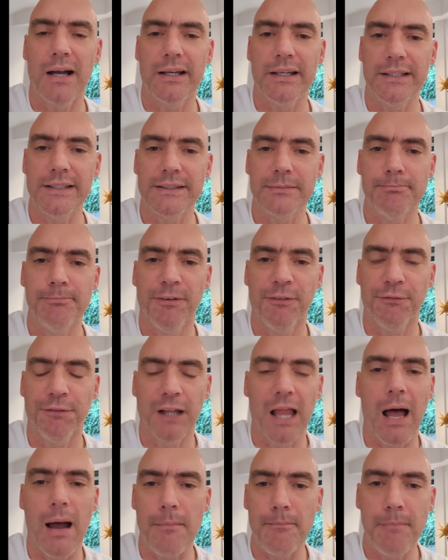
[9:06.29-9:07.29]
It's
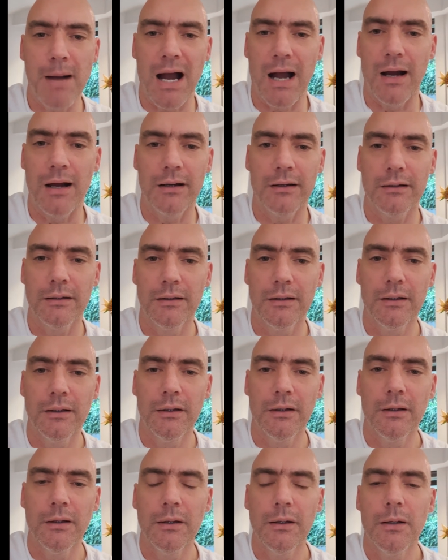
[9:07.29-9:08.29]
flat matte,
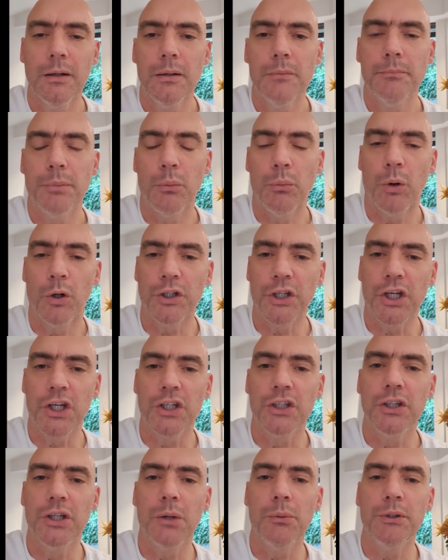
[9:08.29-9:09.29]
but what you
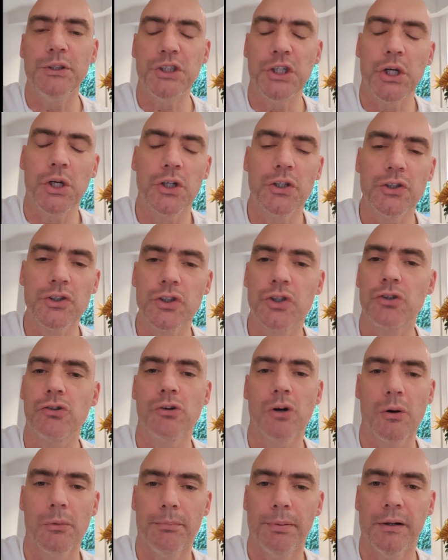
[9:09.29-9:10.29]
can do is you can
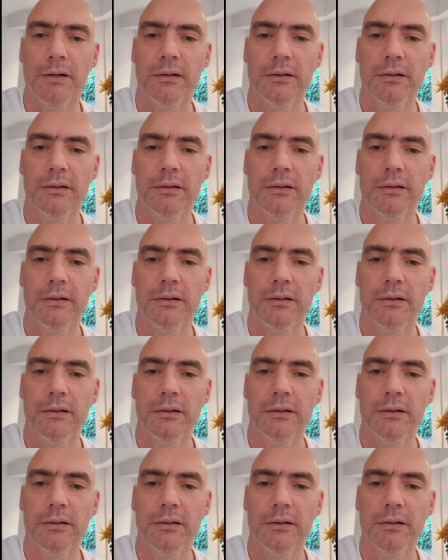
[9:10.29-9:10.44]
scrub